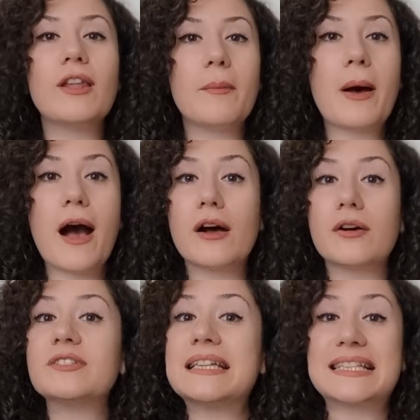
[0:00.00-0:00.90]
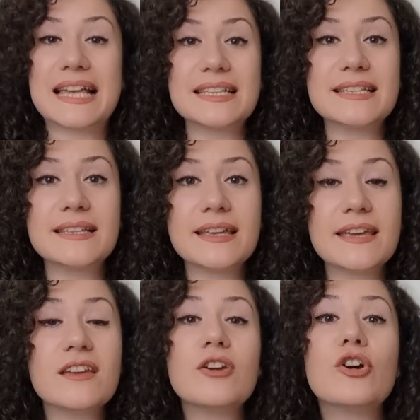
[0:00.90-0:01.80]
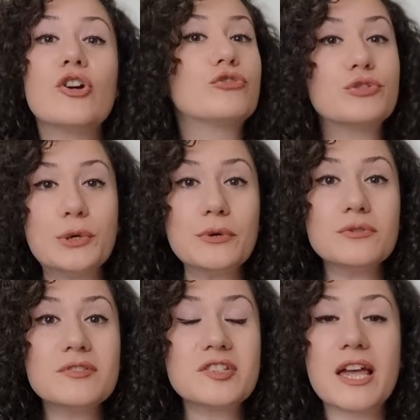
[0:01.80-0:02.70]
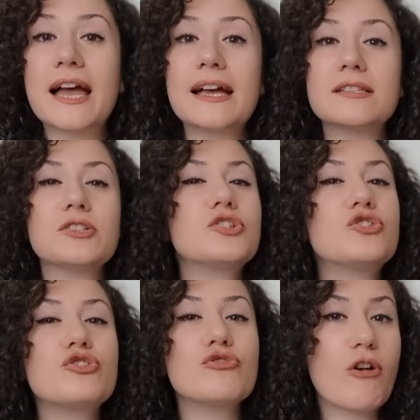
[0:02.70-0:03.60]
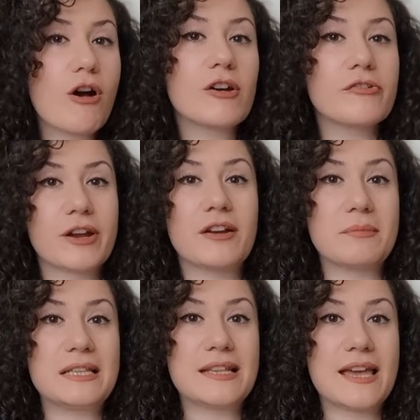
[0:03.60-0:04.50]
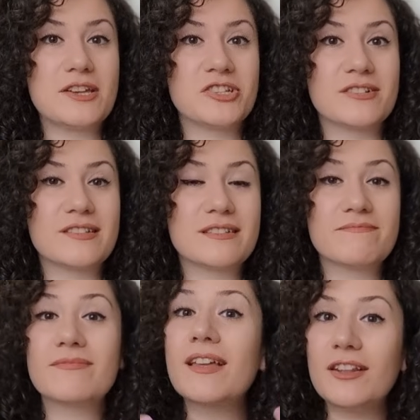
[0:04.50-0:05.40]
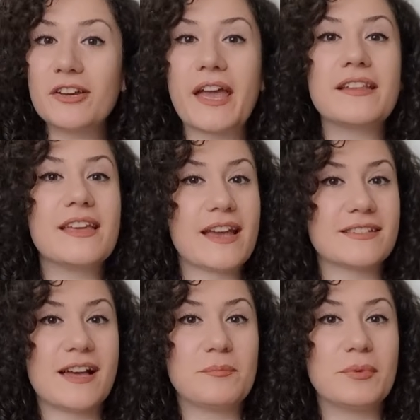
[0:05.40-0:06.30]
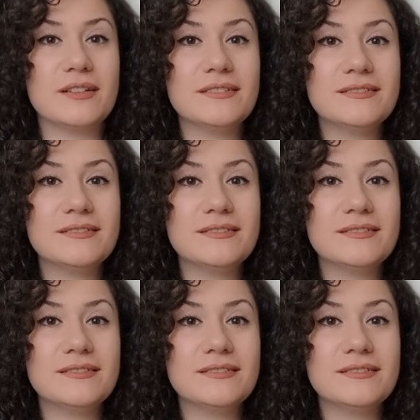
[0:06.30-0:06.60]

about necessity, rules, and strong recommendations. Look at the example.